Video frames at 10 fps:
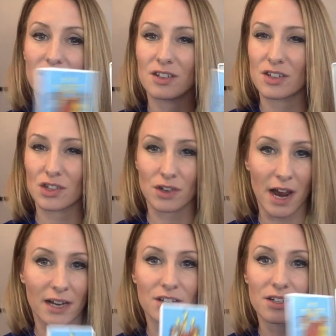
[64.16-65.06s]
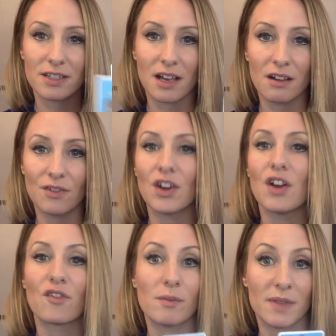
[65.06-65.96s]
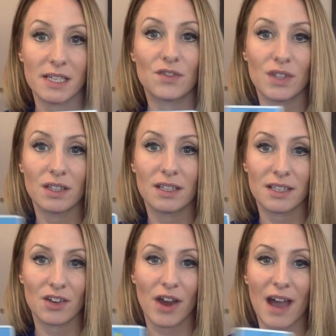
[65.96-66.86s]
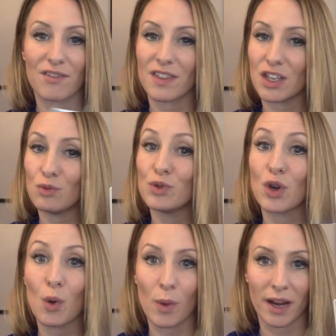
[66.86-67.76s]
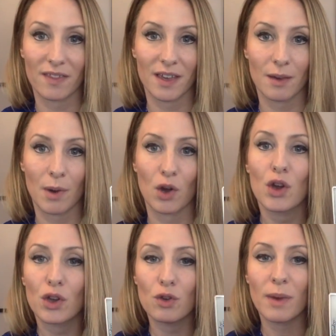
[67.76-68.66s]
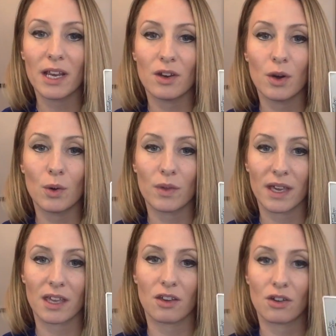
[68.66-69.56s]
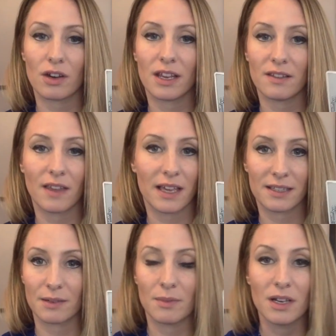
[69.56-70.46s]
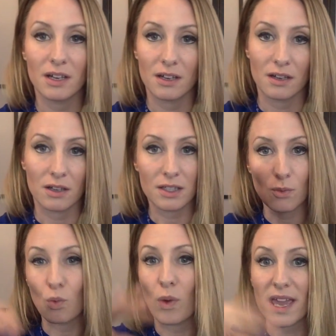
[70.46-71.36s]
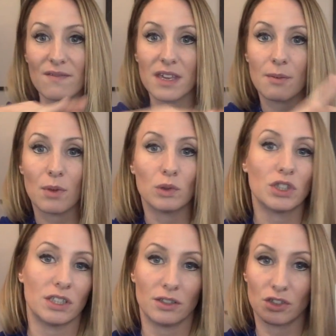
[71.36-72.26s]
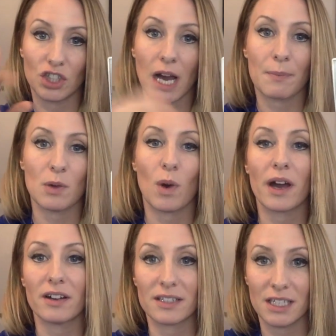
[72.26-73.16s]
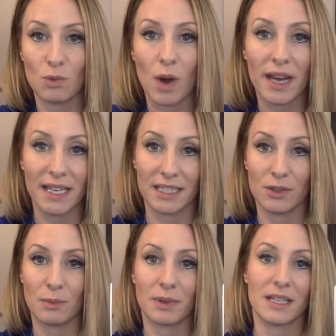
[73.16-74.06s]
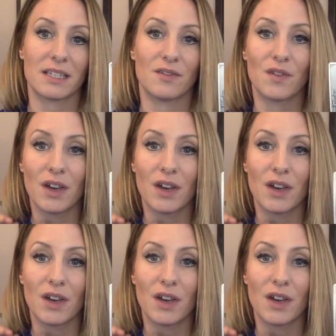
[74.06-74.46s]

to distract yourself from these feelings that you're having that you don't want to think about. You might know that you're in like some some wavy emotions or choppy waters and you want to get to a place of